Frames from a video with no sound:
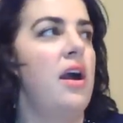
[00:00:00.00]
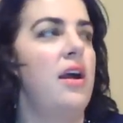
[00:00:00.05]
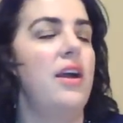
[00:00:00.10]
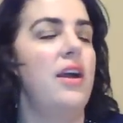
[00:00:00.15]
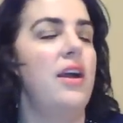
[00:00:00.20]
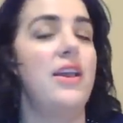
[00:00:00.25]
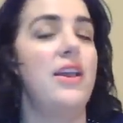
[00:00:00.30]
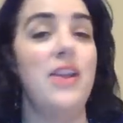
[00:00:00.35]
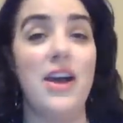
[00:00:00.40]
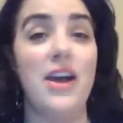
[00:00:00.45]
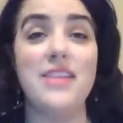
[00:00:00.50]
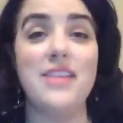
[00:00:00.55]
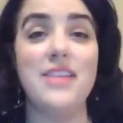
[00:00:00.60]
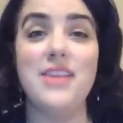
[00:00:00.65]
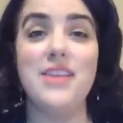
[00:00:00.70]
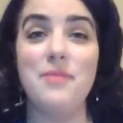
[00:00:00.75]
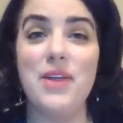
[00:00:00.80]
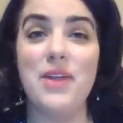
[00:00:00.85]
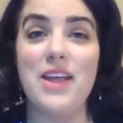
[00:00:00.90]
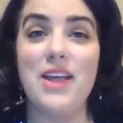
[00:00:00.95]
You know, I
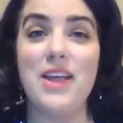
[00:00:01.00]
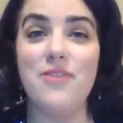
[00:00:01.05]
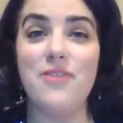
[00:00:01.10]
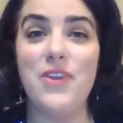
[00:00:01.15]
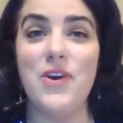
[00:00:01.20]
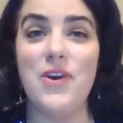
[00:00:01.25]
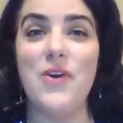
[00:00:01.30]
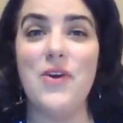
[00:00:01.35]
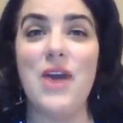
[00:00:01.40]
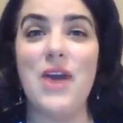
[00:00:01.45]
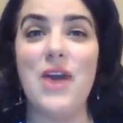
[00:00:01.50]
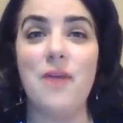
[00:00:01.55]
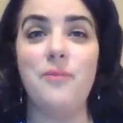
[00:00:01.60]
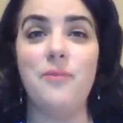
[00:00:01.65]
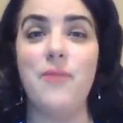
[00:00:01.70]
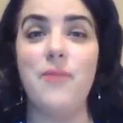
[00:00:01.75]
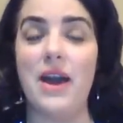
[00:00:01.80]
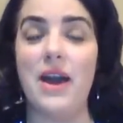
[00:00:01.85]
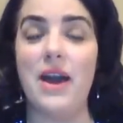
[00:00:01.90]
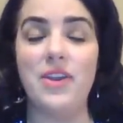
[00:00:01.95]
said in my last video,
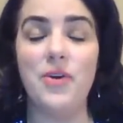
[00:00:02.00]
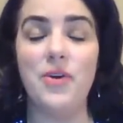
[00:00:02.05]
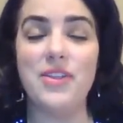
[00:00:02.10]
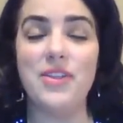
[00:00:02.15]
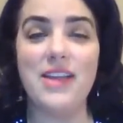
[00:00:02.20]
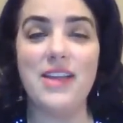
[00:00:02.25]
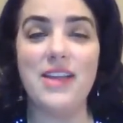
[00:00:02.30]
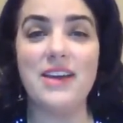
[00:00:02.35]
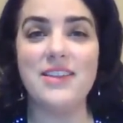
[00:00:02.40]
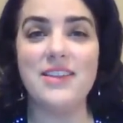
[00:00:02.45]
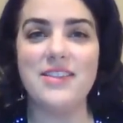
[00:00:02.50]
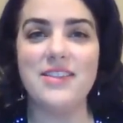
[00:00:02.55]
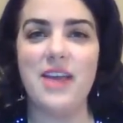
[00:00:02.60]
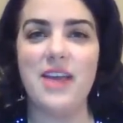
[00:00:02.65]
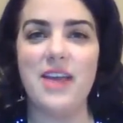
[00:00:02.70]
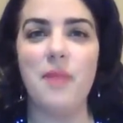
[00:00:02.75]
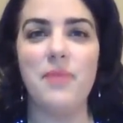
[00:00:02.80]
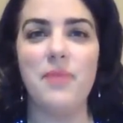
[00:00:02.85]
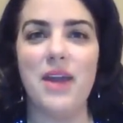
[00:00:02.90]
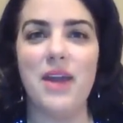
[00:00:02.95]
I know it's not going to
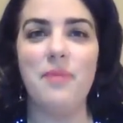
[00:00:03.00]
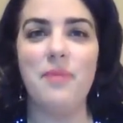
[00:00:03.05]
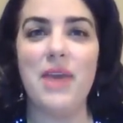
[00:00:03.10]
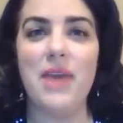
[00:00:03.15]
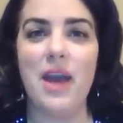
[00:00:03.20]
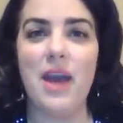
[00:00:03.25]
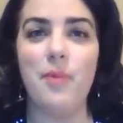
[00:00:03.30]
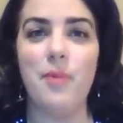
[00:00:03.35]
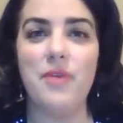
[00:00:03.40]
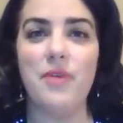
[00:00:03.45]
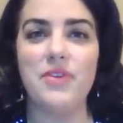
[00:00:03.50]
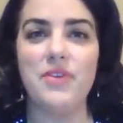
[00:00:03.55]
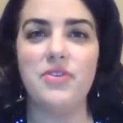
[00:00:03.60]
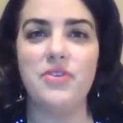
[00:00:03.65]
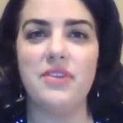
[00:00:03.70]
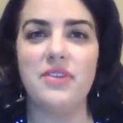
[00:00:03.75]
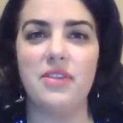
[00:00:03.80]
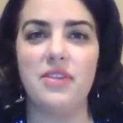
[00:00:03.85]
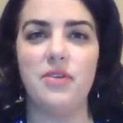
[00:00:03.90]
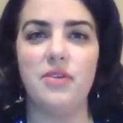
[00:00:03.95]
stop, but I'd be happy if it
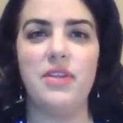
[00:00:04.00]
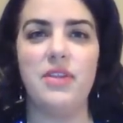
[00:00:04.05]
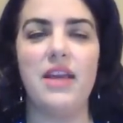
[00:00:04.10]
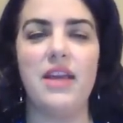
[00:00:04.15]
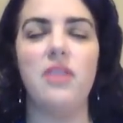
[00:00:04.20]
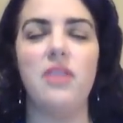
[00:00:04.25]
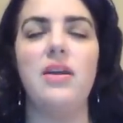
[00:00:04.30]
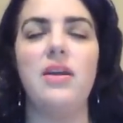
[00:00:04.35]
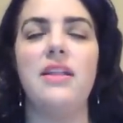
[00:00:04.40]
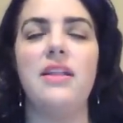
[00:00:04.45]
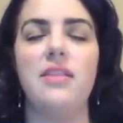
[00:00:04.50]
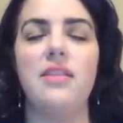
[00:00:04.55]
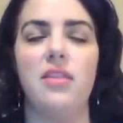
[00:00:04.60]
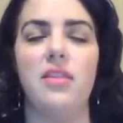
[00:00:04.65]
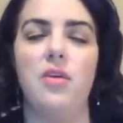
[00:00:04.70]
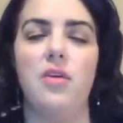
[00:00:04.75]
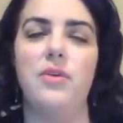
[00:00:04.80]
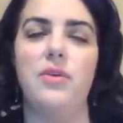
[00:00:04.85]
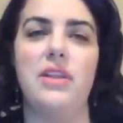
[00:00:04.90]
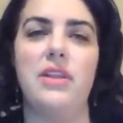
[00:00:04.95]
just slowed down. It's
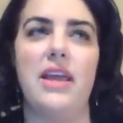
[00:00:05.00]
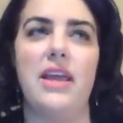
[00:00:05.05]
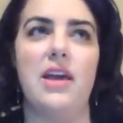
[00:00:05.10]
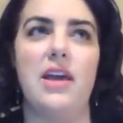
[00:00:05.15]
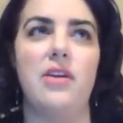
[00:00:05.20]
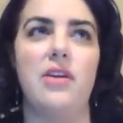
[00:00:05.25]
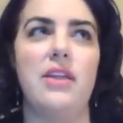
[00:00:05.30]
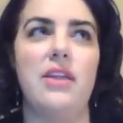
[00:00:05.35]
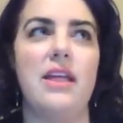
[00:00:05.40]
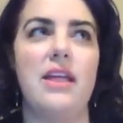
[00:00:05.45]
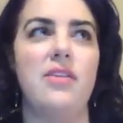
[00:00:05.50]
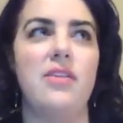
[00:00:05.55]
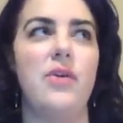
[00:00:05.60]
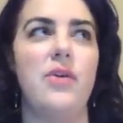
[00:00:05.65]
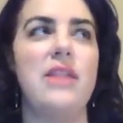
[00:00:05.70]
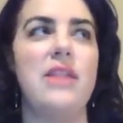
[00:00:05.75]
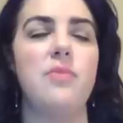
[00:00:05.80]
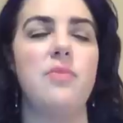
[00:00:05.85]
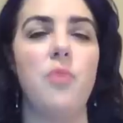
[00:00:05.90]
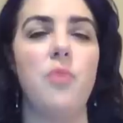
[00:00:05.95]
slowing down. So
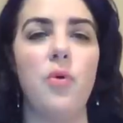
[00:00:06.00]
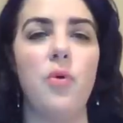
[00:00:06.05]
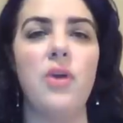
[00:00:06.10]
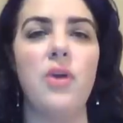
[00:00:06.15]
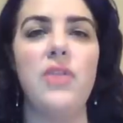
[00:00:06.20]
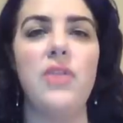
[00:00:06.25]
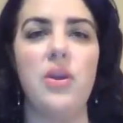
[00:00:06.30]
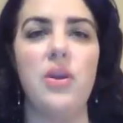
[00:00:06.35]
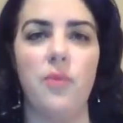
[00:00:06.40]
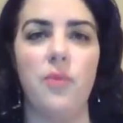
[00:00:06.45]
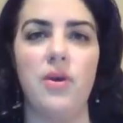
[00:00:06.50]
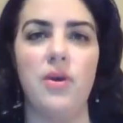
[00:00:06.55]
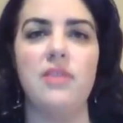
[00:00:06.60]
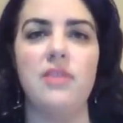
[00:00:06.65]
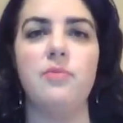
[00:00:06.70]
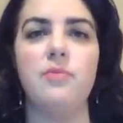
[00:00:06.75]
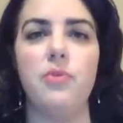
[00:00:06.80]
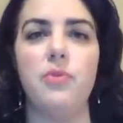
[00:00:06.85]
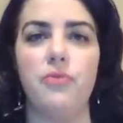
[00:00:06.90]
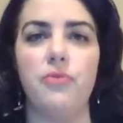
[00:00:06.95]
it's more than it
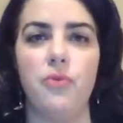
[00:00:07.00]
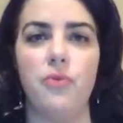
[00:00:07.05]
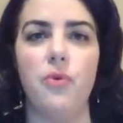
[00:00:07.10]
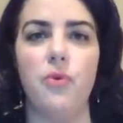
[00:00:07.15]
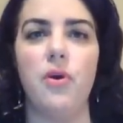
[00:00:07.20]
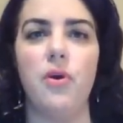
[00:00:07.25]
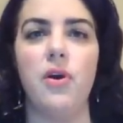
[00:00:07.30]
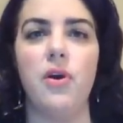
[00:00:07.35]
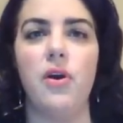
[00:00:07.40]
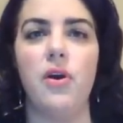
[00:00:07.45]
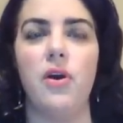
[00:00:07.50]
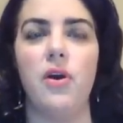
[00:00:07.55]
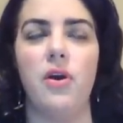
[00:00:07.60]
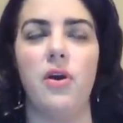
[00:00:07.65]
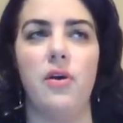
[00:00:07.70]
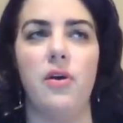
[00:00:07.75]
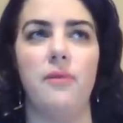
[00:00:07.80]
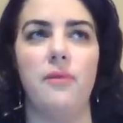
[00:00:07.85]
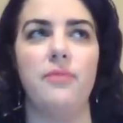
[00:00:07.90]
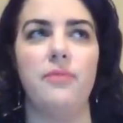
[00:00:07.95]
was before
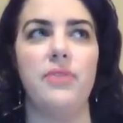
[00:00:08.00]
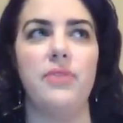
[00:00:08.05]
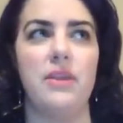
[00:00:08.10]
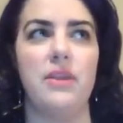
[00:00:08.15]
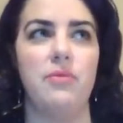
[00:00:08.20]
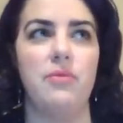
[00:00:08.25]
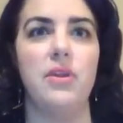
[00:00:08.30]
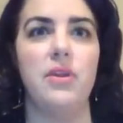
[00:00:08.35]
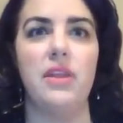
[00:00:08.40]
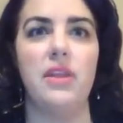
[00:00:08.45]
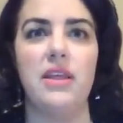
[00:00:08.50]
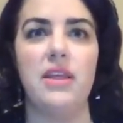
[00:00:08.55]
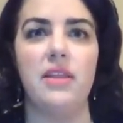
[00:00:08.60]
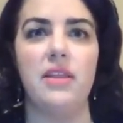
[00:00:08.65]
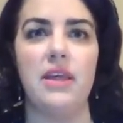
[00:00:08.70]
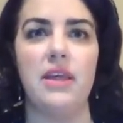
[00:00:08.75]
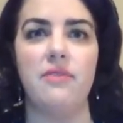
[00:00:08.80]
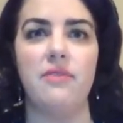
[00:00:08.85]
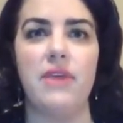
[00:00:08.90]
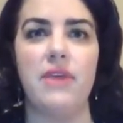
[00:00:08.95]
they really,
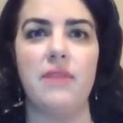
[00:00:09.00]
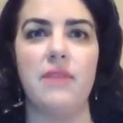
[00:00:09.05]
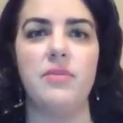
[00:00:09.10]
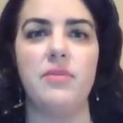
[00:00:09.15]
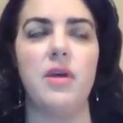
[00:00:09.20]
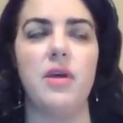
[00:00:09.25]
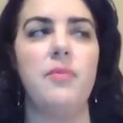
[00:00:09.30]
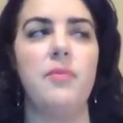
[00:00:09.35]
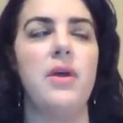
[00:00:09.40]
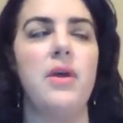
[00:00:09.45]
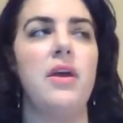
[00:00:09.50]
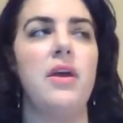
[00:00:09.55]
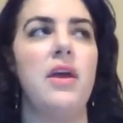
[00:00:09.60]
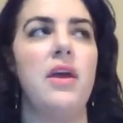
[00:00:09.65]
like, vamped up.